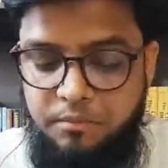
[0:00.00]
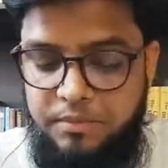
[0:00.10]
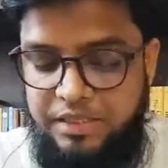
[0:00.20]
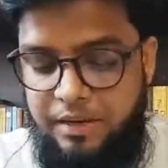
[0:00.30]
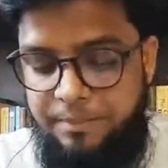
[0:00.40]

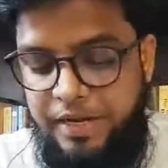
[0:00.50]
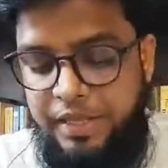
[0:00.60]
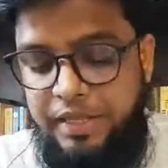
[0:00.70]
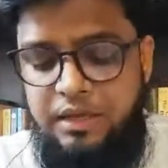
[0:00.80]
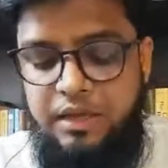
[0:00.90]
But the
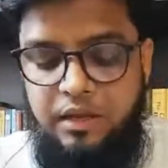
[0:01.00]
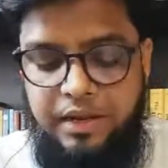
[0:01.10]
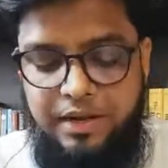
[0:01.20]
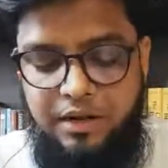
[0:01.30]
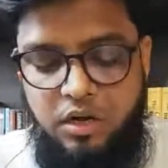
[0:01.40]
remedy
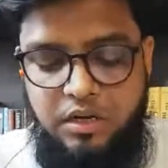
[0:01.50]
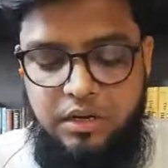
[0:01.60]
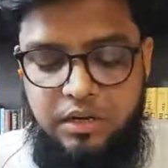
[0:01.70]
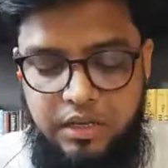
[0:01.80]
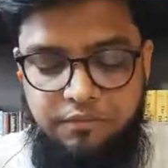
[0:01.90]

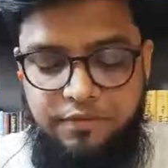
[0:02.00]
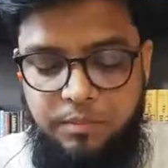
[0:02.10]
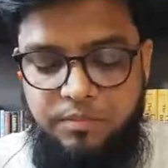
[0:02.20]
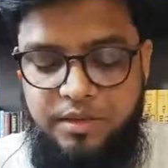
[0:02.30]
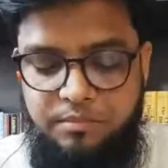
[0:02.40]
cannot give
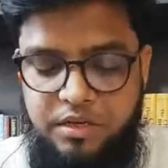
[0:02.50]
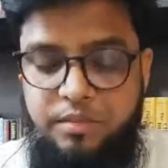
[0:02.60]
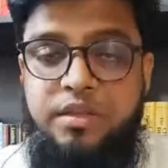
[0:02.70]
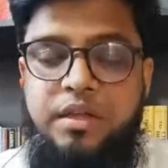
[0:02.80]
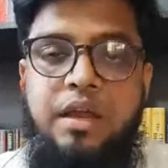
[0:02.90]
him
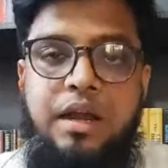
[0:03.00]
symptoms